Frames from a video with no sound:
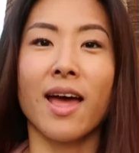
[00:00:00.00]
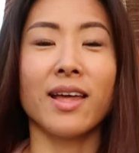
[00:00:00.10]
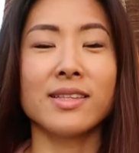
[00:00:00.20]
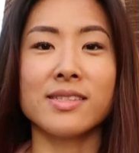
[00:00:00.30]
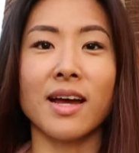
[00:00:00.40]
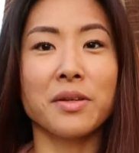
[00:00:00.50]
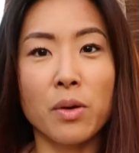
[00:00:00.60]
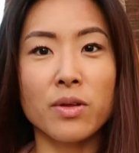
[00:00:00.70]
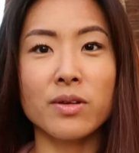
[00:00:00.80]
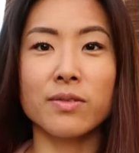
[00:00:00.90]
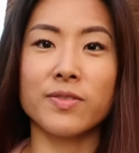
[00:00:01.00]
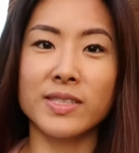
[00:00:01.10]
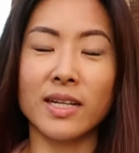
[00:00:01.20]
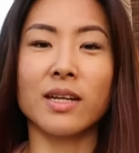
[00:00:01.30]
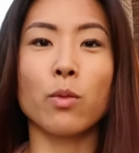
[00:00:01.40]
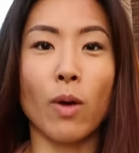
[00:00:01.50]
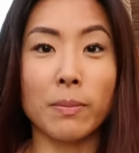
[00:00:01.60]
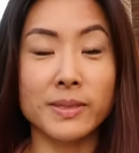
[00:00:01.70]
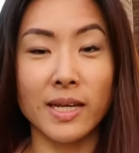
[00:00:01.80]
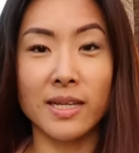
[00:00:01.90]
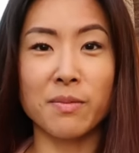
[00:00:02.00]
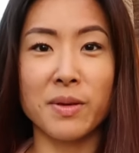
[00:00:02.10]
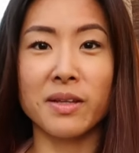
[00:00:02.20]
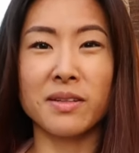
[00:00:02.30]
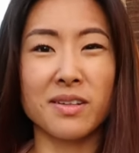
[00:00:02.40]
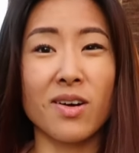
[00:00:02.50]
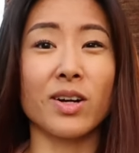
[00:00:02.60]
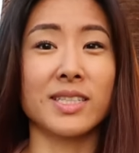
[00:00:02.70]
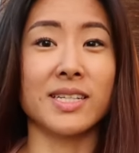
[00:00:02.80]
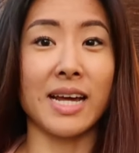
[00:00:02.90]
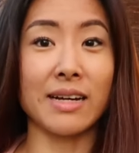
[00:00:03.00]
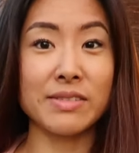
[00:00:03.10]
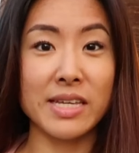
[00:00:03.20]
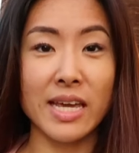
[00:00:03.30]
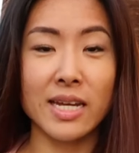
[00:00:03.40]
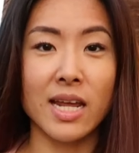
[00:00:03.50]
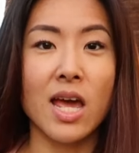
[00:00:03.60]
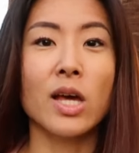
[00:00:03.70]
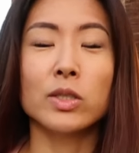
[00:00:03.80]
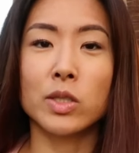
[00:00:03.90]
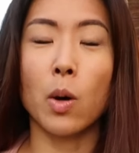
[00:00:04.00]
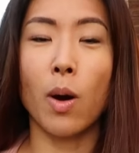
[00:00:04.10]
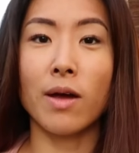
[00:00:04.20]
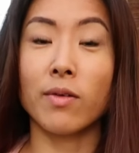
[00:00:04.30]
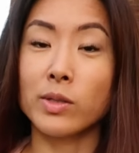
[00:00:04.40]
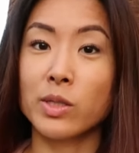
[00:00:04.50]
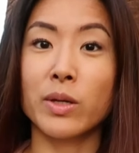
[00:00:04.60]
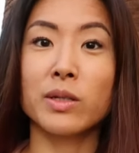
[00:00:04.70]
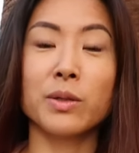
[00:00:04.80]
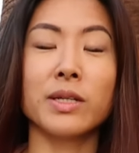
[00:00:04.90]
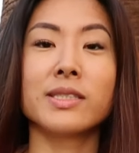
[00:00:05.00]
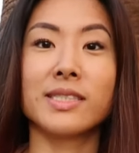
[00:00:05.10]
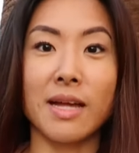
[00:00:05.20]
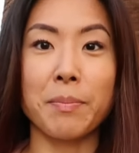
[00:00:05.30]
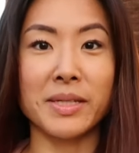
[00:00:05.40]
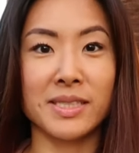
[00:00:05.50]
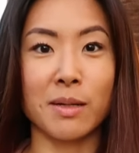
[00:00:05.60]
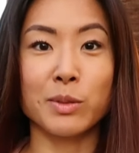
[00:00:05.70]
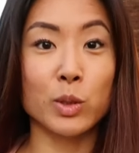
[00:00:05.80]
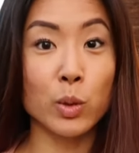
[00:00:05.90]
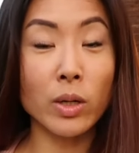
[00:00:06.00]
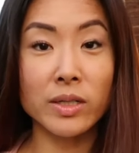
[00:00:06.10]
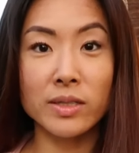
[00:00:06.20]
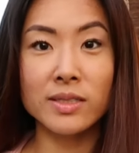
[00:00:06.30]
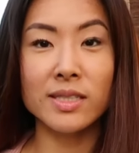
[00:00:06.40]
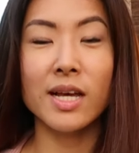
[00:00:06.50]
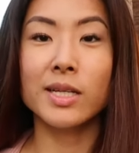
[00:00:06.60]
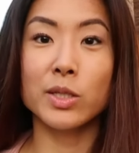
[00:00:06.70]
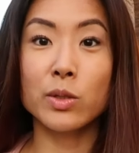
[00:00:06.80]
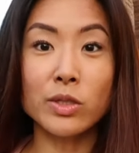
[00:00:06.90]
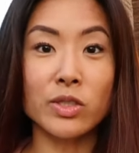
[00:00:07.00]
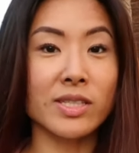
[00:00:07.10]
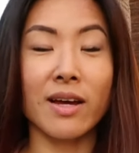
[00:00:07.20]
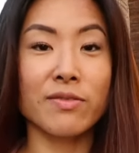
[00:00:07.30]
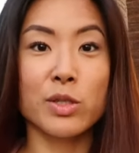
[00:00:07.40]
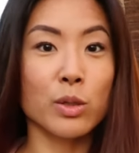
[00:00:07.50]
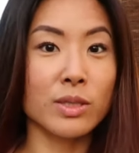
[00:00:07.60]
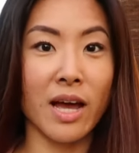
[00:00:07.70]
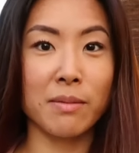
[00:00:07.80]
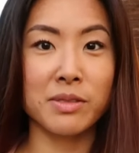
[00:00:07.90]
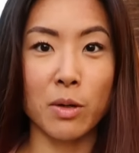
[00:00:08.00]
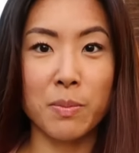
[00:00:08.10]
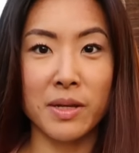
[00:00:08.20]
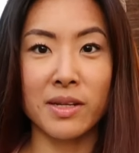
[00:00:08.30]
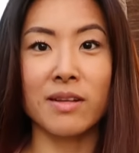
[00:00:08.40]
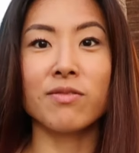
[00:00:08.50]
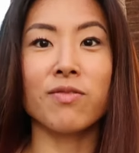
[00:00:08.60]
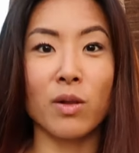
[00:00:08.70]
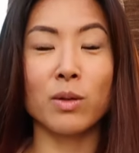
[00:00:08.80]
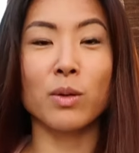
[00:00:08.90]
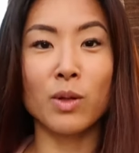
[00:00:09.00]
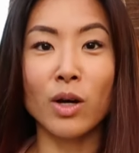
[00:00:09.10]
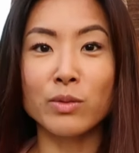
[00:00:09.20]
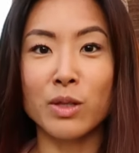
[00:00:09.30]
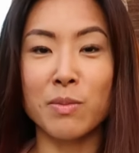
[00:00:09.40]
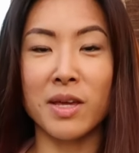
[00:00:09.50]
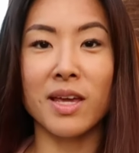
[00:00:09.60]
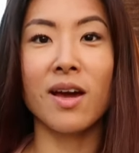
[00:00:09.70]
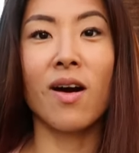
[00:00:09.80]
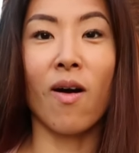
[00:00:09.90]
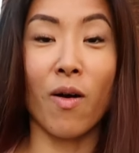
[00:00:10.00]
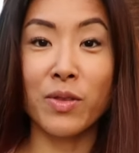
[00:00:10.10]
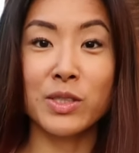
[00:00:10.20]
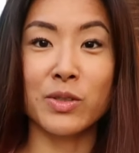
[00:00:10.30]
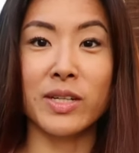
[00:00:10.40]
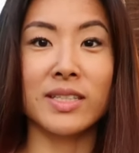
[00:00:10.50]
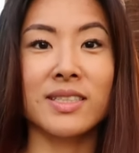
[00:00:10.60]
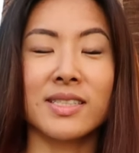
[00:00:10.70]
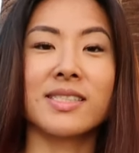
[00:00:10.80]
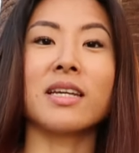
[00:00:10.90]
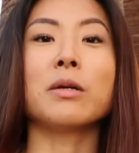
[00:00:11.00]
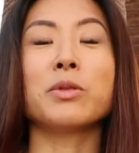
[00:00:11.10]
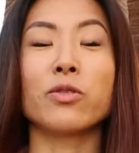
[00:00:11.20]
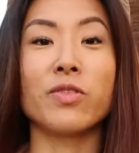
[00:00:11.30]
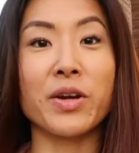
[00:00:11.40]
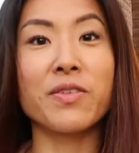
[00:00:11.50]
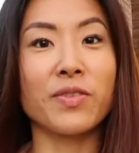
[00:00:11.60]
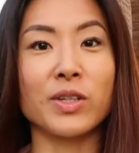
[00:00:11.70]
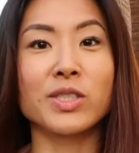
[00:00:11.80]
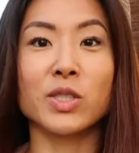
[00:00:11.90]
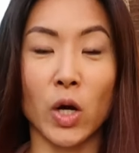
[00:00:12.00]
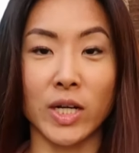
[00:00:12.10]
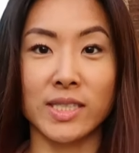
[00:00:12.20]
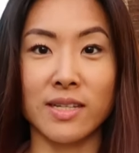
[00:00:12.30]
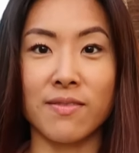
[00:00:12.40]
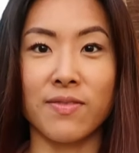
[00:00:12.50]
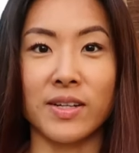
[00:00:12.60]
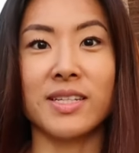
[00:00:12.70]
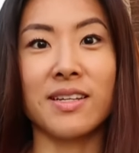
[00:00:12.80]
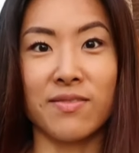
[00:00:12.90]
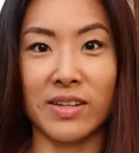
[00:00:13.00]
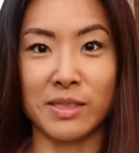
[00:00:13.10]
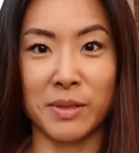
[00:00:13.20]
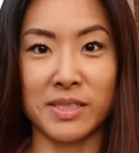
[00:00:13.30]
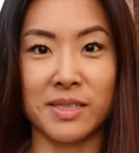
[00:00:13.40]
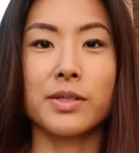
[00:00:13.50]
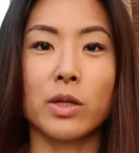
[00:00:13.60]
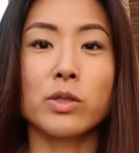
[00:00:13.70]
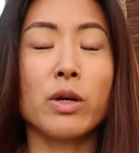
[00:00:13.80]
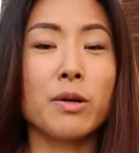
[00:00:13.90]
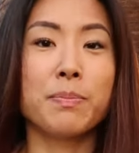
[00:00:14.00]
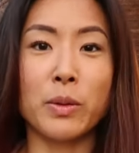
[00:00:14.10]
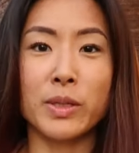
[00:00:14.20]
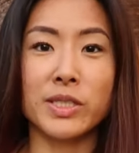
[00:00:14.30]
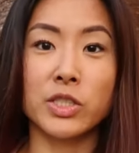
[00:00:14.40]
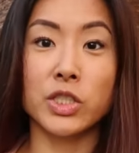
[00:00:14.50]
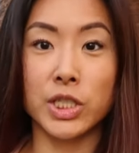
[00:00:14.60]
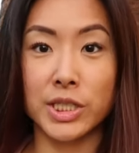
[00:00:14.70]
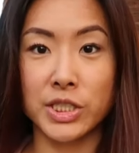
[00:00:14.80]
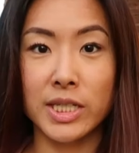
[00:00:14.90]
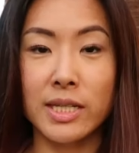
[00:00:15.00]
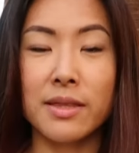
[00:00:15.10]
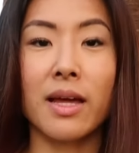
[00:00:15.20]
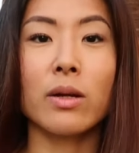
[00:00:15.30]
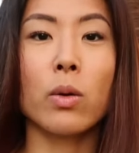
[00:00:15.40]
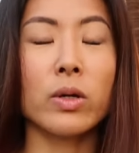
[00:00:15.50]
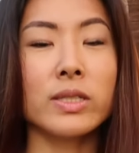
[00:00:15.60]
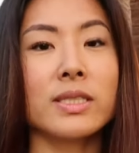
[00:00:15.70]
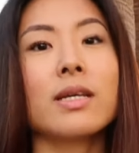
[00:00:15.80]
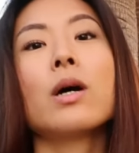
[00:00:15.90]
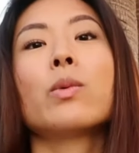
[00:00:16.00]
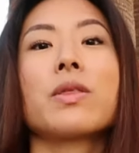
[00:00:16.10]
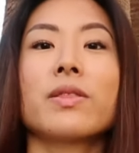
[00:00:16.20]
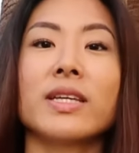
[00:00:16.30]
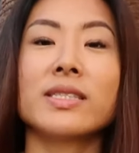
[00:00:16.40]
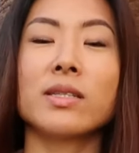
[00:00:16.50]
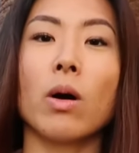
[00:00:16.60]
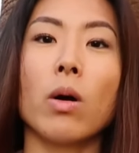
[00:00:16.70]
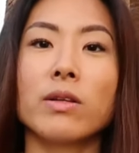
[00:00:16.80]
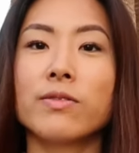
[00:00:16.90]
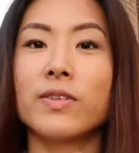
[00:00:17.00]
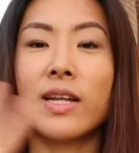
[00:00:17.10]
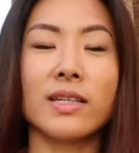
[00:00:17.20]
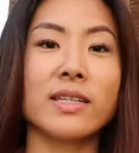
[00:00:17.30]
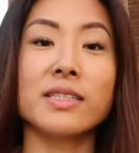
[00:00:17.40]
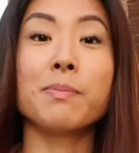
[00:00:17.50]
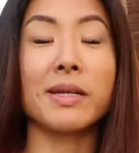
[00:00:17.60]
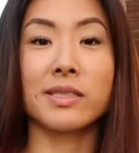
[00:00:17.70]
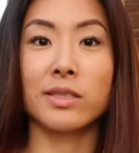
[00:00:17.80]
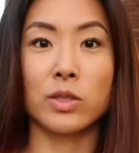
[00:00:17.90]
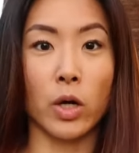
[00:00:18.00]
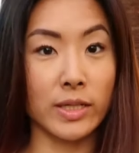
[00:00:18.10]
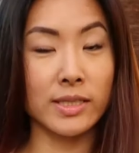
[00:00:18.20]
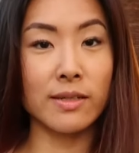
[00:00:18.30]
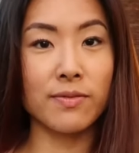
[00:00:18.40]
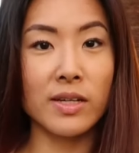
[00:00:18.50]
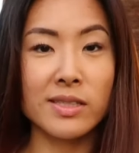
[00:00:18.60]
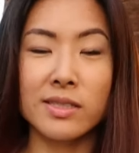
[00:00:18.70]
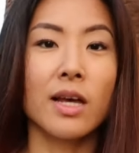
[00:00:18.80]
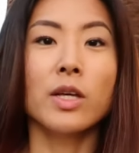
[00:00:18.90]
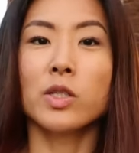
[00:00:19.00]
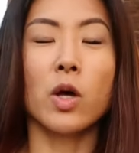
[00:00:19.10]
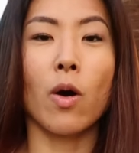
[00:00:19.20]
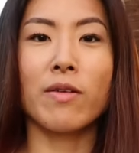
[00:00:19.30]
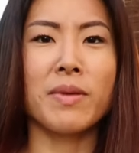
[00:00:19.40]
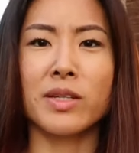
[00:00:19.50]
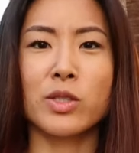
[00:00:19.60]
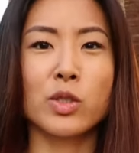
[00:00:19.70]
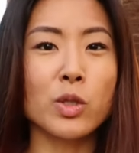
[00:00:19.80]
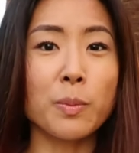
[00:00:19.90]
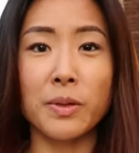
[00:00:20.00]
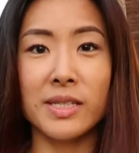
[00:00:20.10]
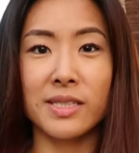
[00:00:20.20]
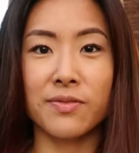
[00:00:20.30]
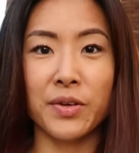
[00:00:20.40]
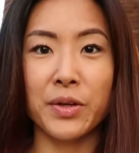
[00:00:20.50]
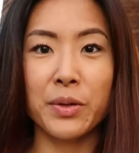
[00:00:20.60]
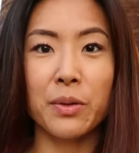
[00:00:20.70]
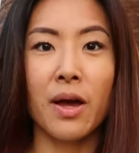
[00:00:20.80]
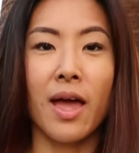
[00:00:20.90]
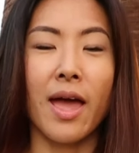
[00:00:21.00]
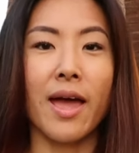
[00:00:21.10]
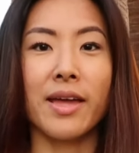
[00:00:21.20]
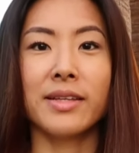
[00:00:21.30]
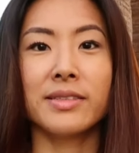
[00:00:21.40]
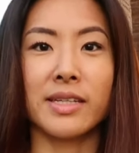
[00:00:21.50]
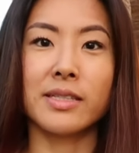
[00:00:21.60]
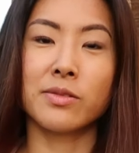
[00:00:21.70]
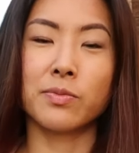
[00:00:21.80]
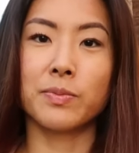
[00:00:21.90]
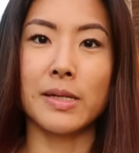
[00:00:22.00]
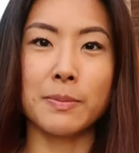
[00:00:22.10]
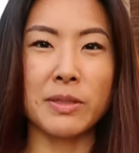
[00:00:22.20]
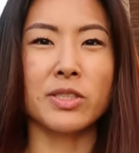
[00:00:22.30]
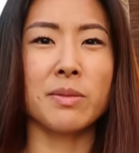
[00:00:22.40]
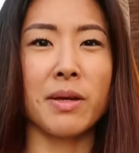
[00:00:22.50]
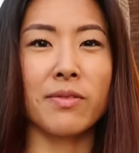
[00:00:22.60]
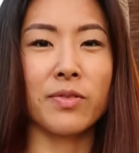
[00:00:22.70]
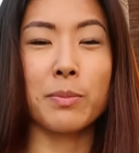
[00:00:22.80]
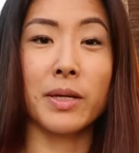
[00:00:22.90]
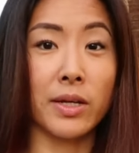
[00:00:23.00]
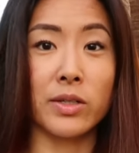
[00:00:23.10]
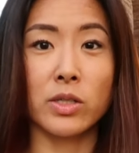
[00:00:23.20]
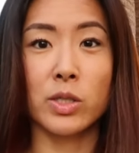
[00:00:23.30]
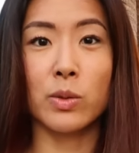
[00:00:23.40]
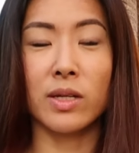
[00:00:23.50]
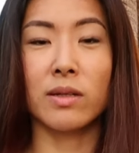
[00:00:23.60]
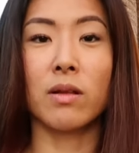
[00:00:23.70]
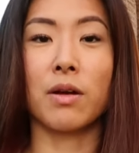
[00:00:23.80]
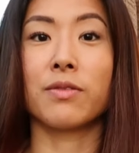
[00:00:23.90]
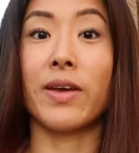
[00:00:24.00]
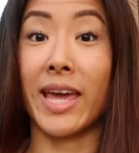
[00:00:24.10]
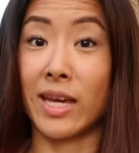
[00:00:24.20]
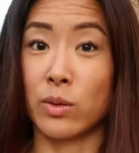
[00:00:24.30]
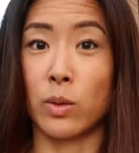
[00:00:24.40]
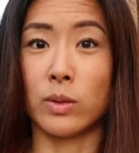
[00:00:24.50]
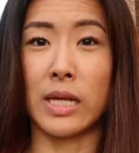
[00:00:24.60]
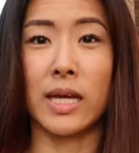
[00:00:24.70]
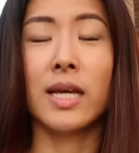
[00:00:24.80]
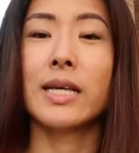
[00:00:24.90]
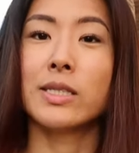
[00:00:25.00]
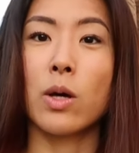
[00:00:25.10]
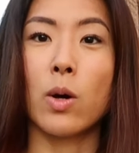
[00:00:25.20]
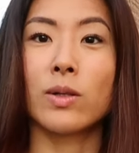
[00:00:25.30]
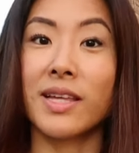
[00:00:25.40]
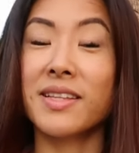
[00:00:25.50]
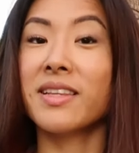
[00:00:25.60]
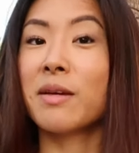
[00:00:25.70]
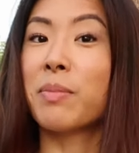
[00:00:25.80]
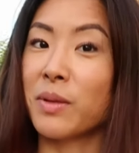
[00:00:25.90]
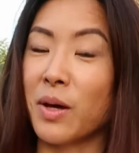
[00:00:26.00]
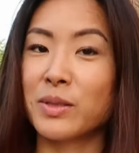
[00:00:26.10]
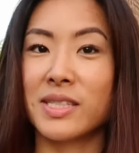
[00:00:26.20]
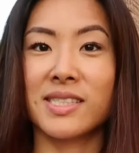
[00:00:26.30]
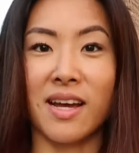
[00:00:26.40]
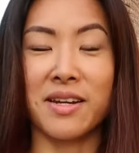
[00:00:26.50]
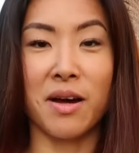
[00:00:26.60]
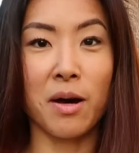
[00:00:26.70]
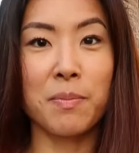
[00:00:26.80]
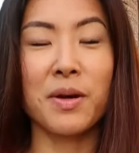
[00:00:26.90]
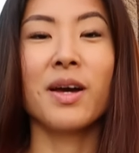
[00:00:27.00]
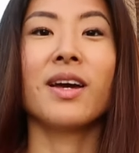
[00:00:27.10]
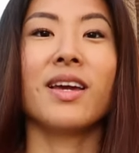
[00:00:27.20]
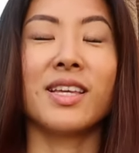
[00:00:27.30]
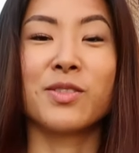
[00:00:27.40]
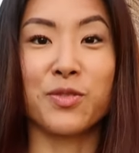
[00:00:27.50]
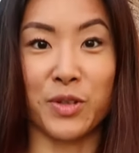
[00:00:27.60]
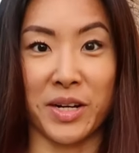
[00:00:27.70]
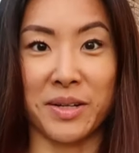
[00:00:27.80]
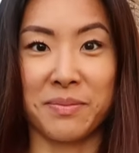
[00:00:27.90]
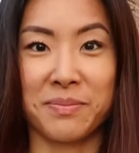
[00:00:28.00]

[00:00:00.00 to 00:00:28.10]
And I know the Fidelity website can be a little hard to navigate, so I've also included step-by-step -step tutorials so you can just have two tabs open and follow along with me on the screen to set up your very first target date fund investment. There's also a bonus cheat sheet in that course with links to all of Fidelity's best target date funds. So I've made it super easy for you and it's especially made for beginners who need a lot of handholding. So click the link below to sign up. It's free.